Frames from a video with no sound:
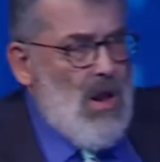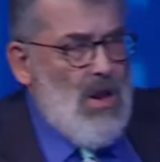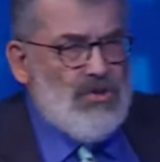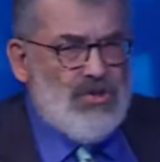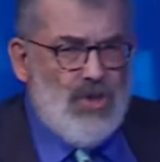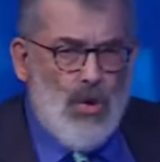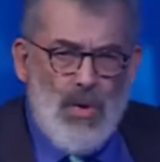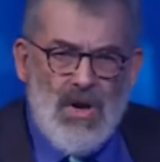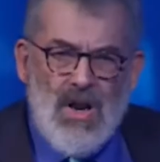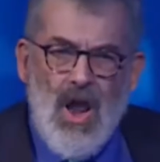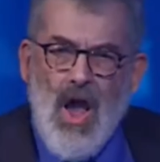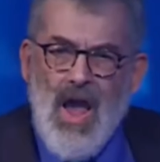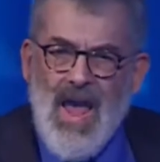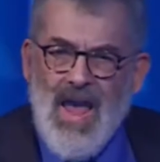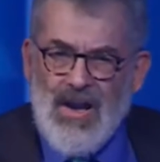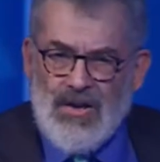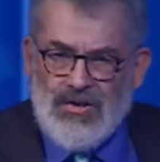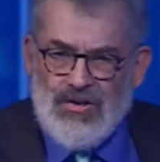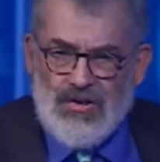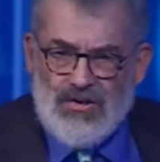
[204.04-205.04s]
So when I
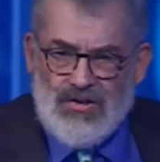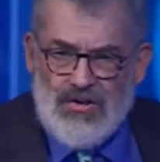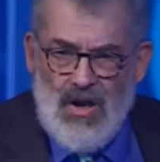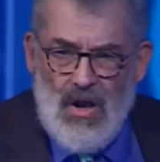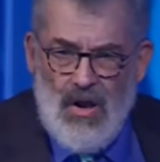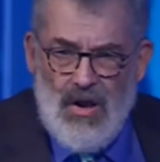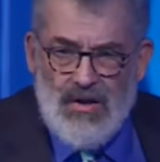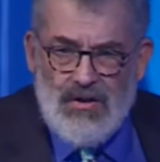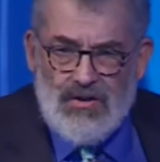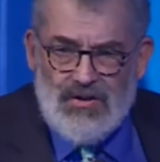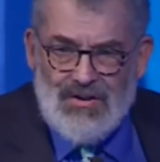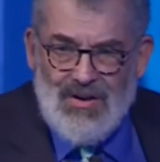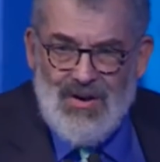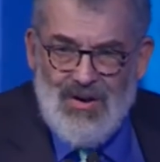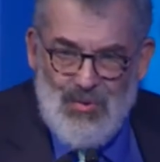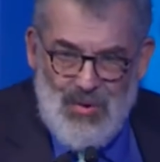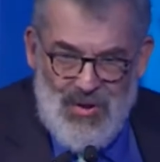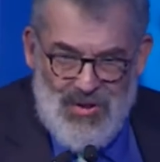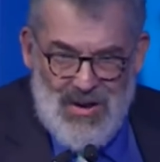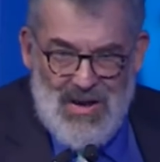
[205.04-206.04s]
exercise
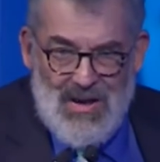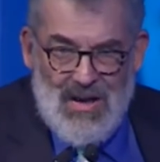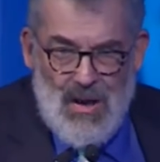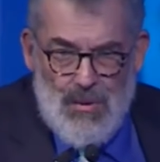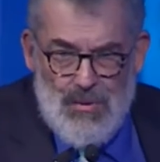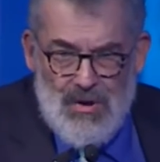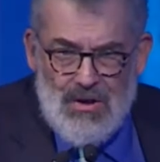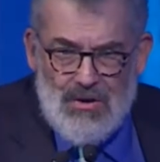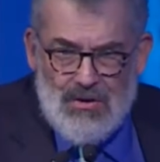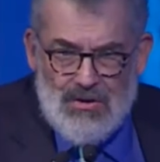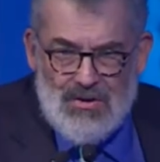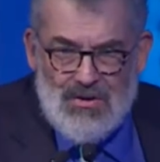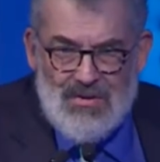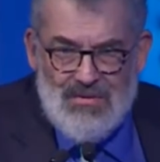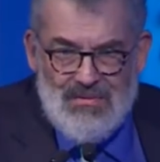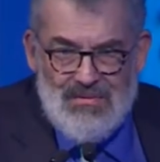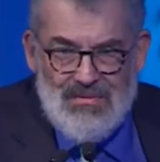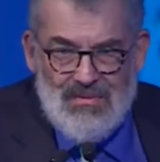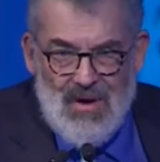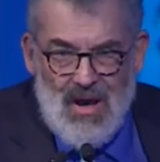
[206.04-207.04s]
within limits,
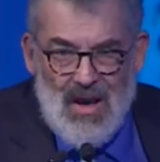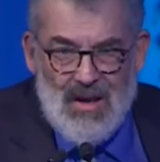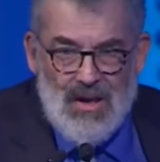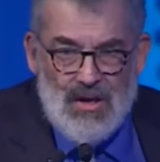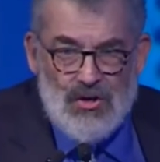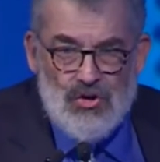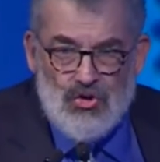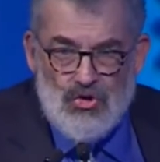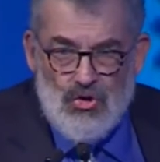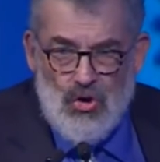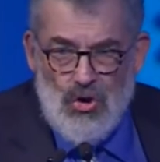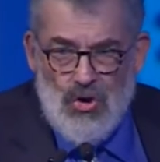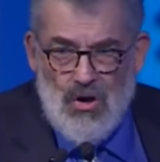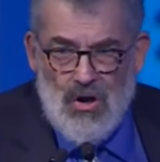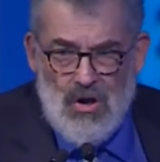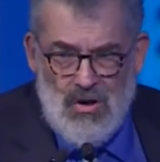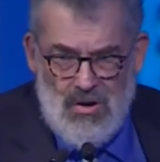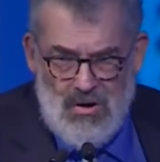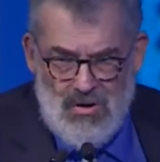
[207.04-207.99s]
I get stronger.